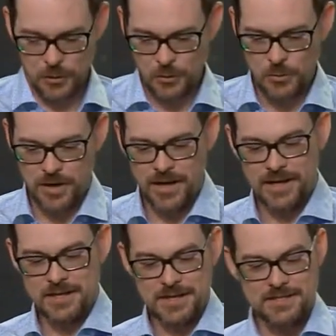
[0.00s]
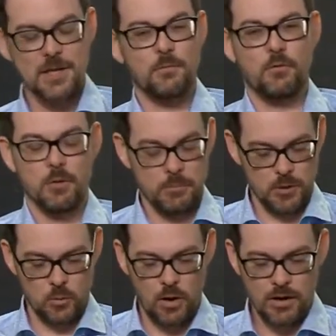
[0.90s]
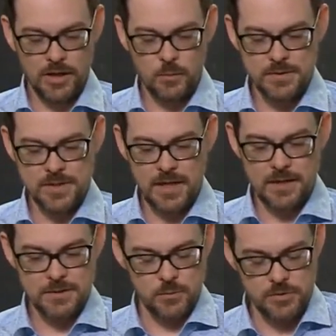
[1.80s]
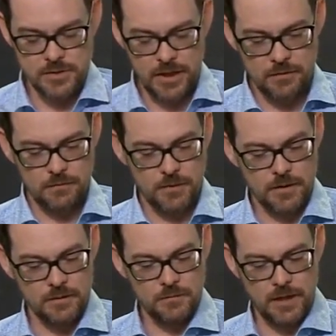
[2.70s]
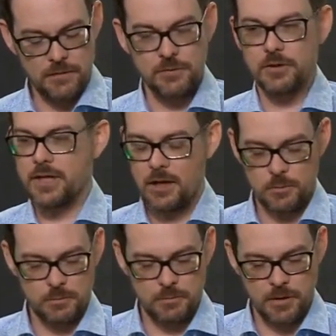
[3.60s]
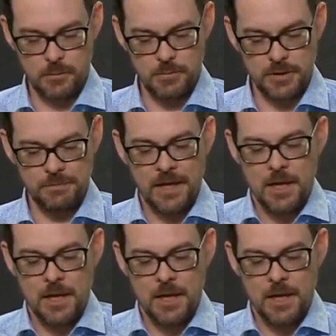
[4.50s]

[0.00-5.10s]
Okay, next up from Milwaukee, Wisconsin, which is kind of funny after the cow company.